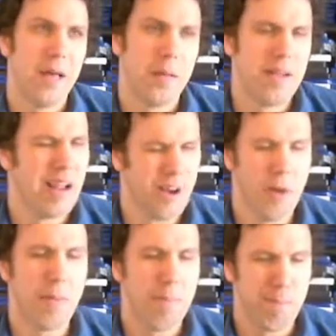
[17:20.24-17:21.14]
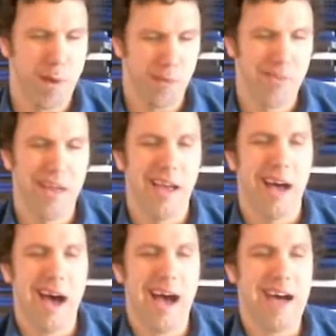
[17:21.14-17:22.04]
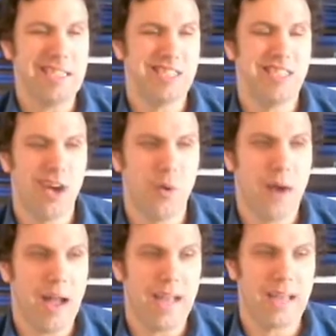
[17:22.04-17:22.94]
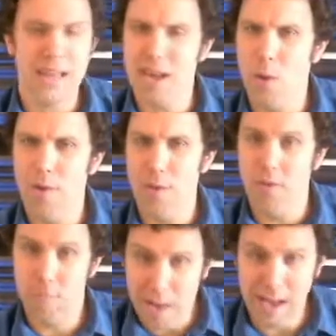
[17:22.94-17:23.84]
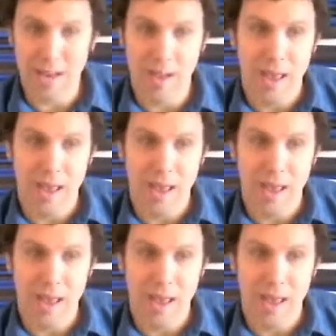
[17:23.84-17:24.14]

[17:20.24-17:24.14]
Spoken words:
Not all, but most. So I didn't know what to expect.